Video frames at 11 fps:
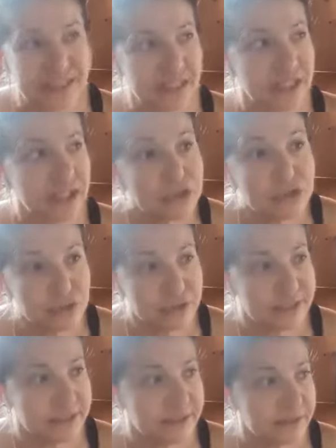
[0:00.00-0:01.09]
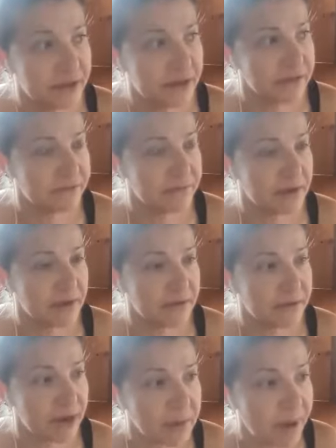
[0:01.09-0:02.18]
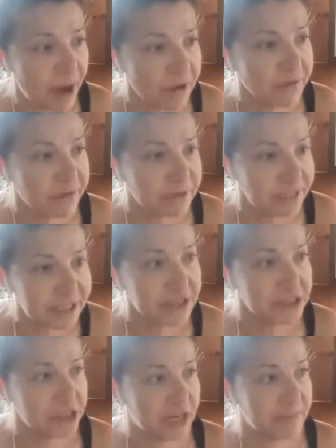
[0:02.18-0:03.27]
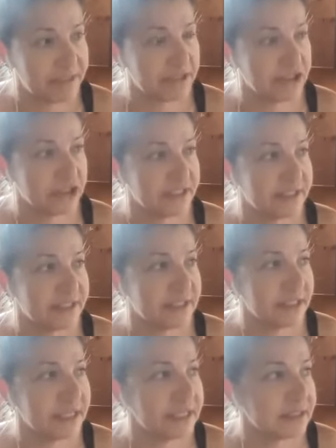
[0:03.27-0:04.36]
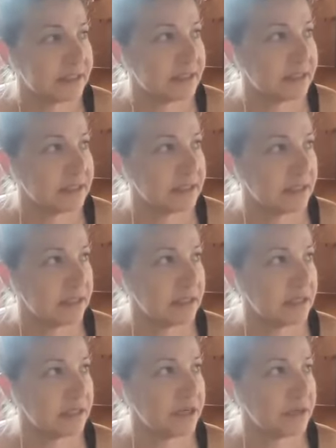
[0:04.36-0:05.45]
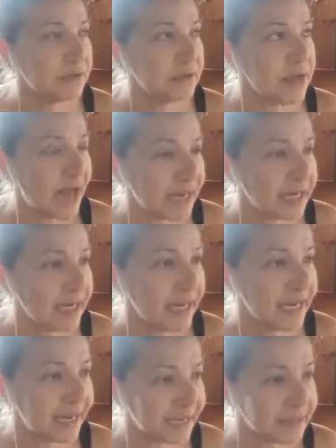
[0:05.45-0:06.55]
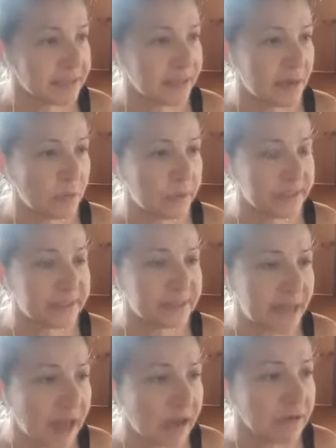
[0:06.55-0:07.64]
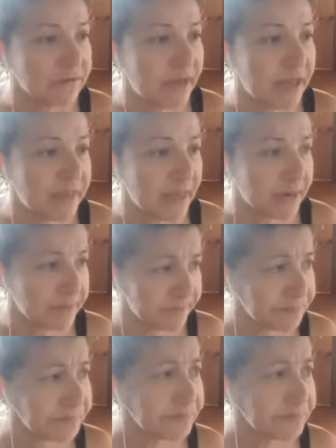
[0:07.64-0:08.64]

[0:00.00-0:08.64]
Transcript: it's a huge source of very powerful leadership. It's just, it's, you know, not getting a handle on oneself, and then